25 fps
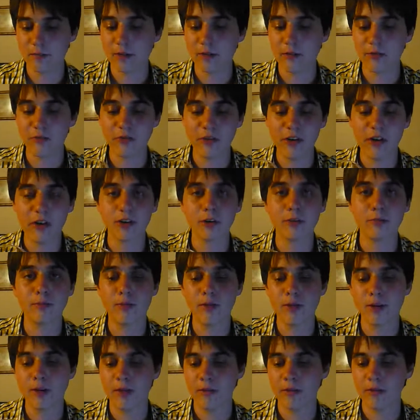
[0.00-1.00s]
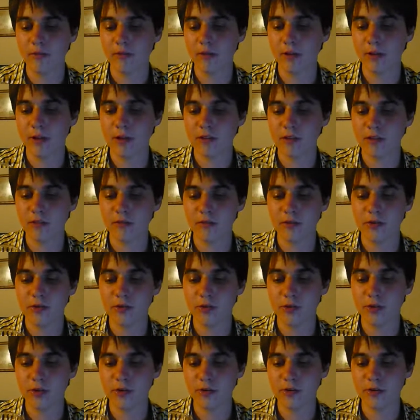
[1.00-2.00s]
But very good beer nevertheless. So
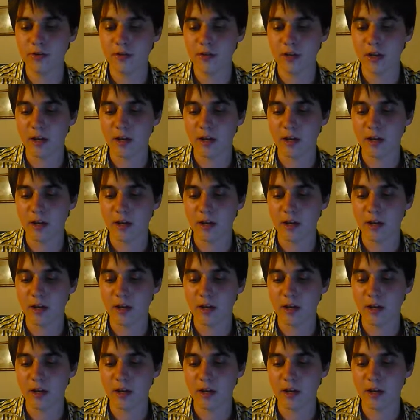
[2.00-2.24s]
enjoy this.